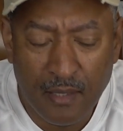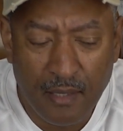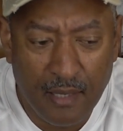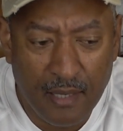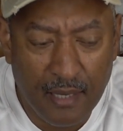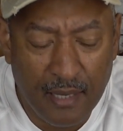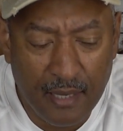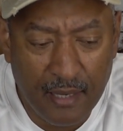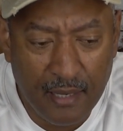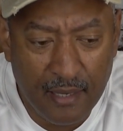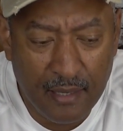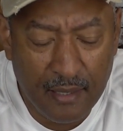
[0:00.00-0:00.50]

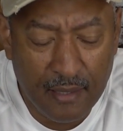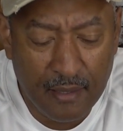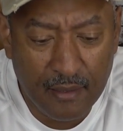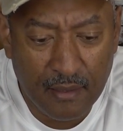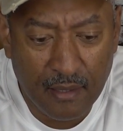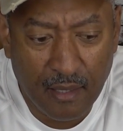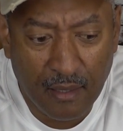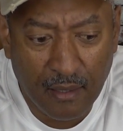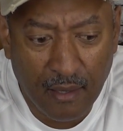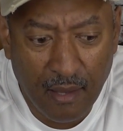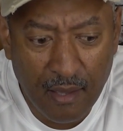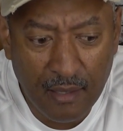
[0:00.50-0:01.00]
And
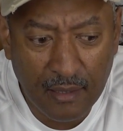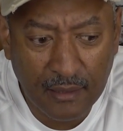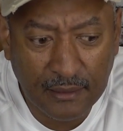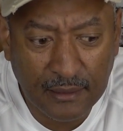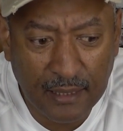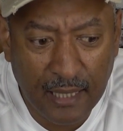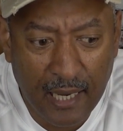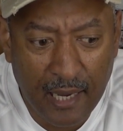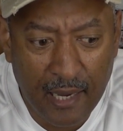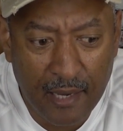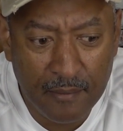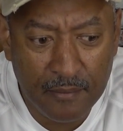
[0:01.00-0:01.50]
a lot of
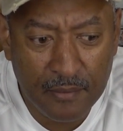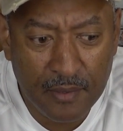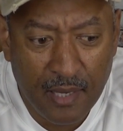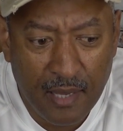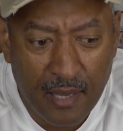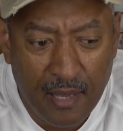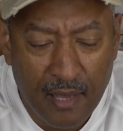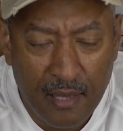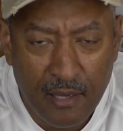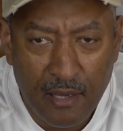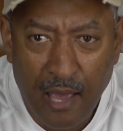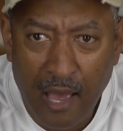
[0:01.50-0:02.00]
times
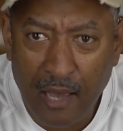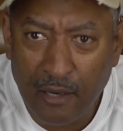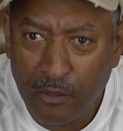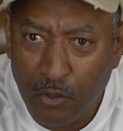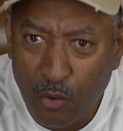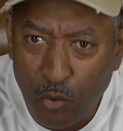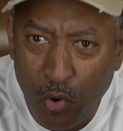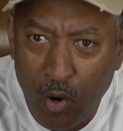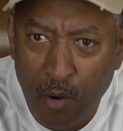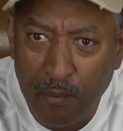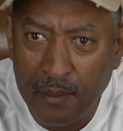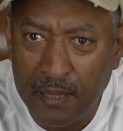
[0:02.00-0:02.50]
I
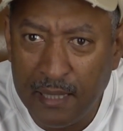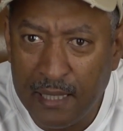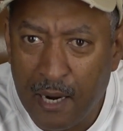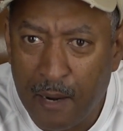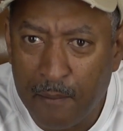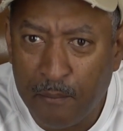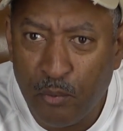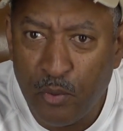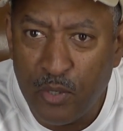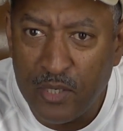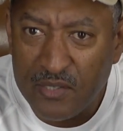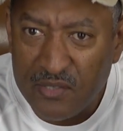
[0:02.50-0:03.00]
go up and I
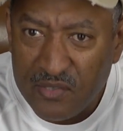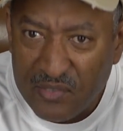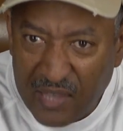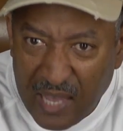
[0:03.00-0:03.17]
press